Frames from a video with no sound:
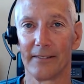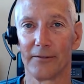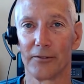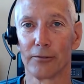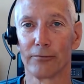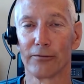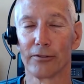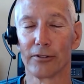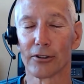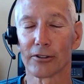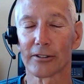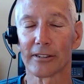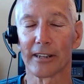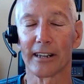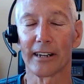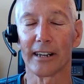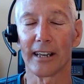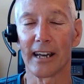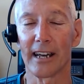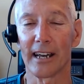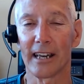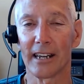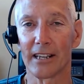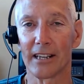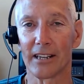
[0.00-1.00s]
looked at
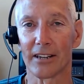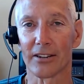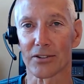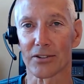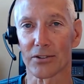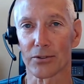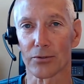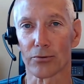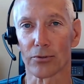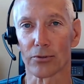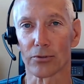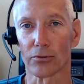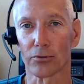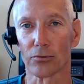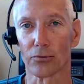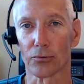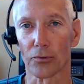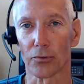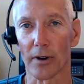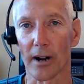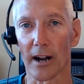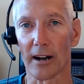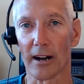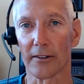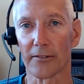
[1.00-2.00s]
any historical
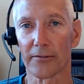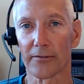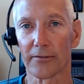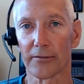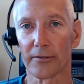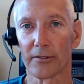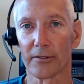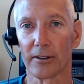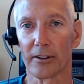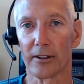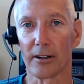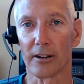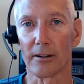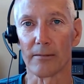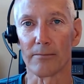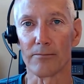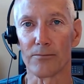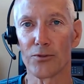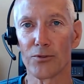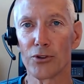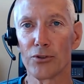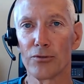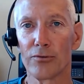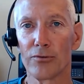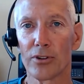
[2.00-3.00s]
graph,
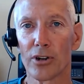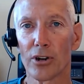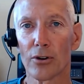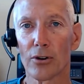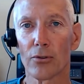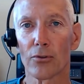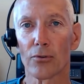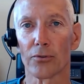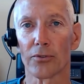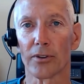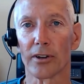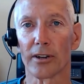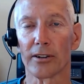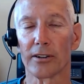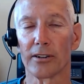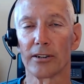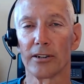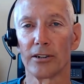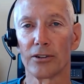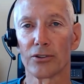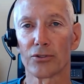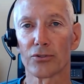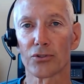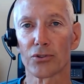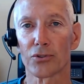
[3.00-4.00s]
you know that
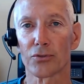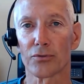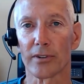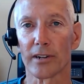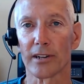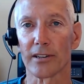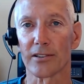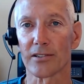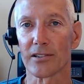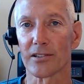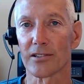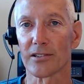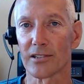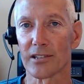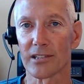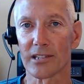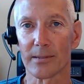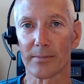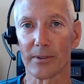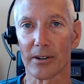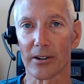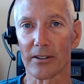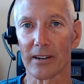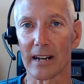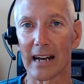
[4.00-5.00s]
interest rates since
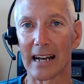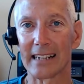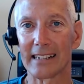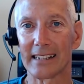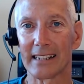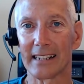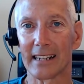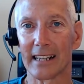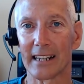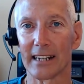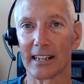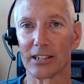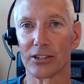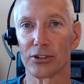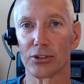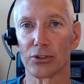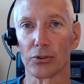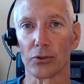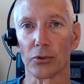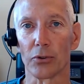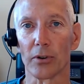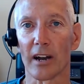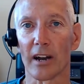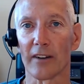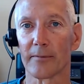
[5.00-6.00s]
about
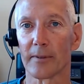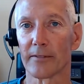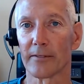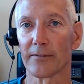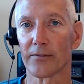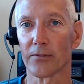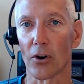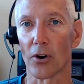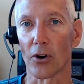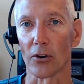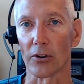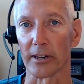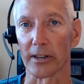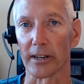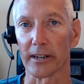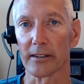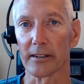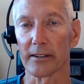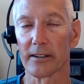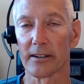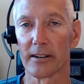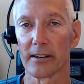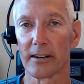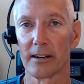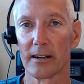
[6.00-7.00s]
1982 have been falling.
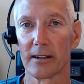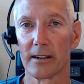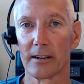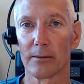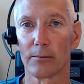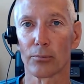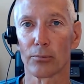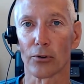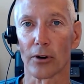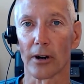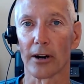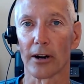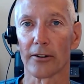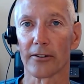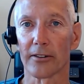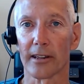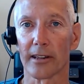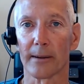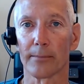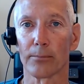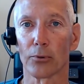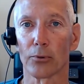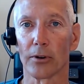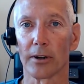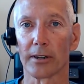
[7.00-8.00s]
Prior to
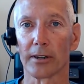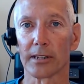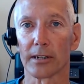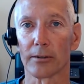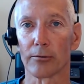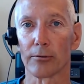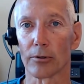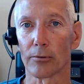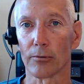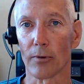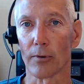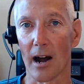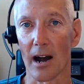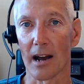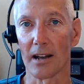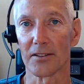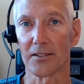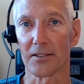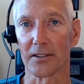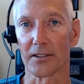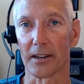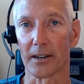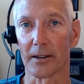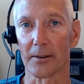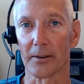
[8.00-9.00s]
that point, they were
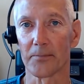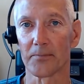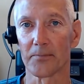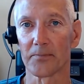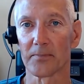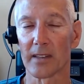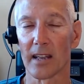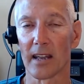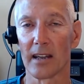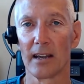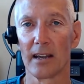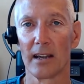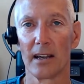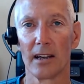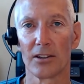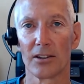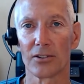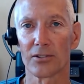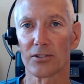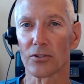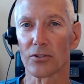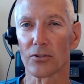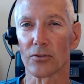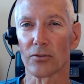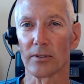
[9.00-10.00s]
rising.
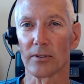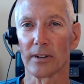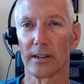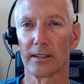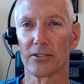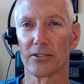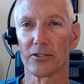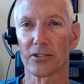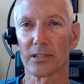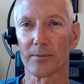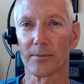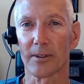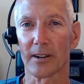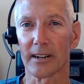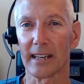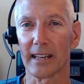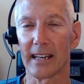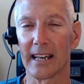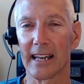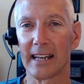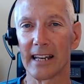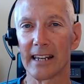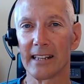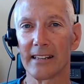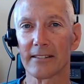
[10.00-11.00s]
So just about
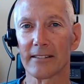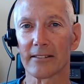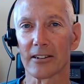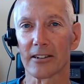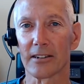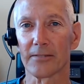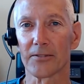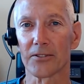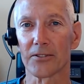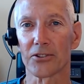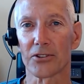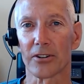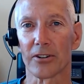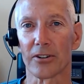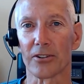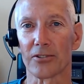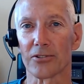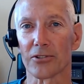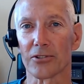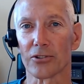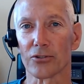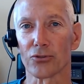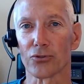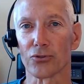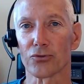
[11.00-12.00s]
any life insurance
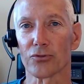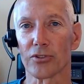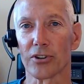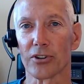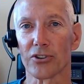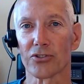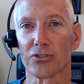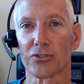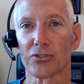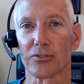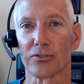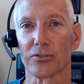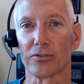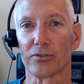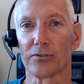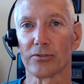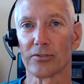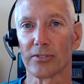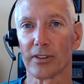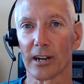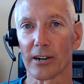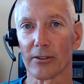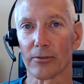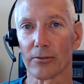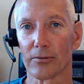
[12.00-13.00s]
illustration
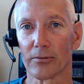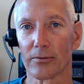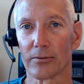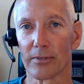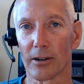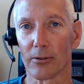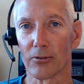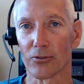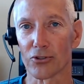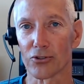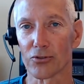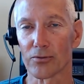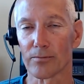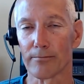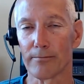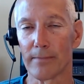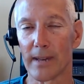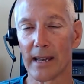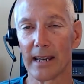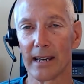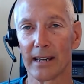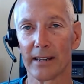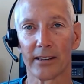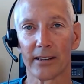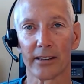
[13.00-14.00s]
that was
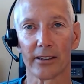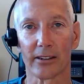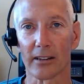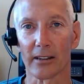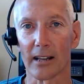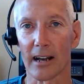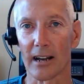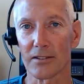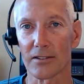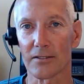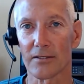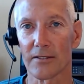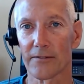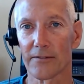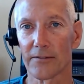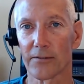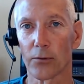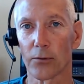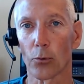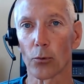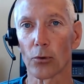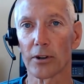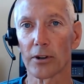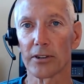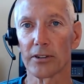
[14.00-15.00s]
made in the last
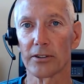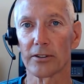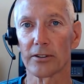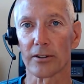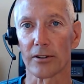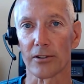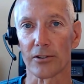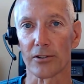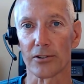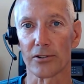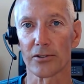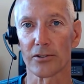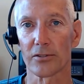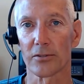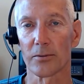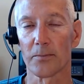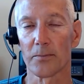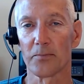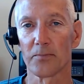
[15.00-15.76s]
40 years